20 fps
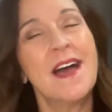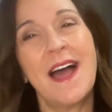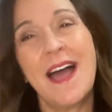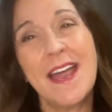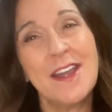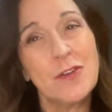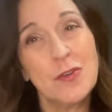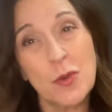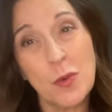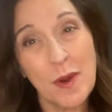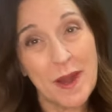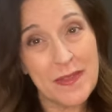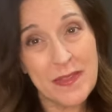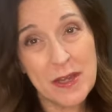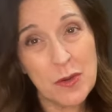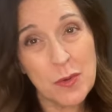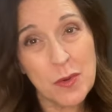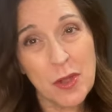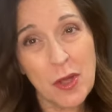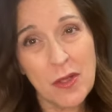I don't know why they
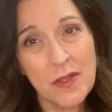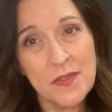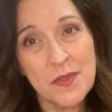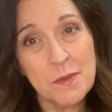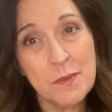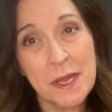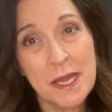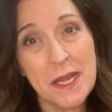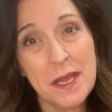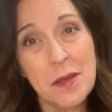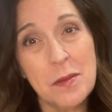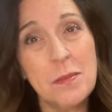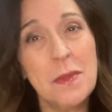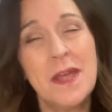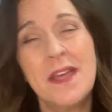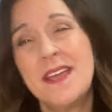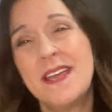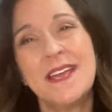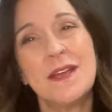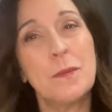don't call it the medium,
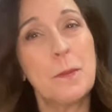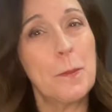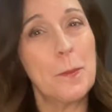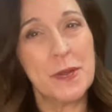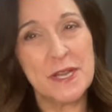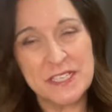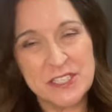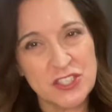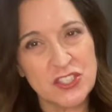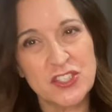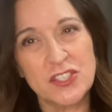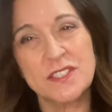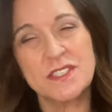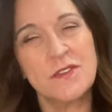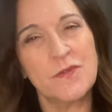but it's just,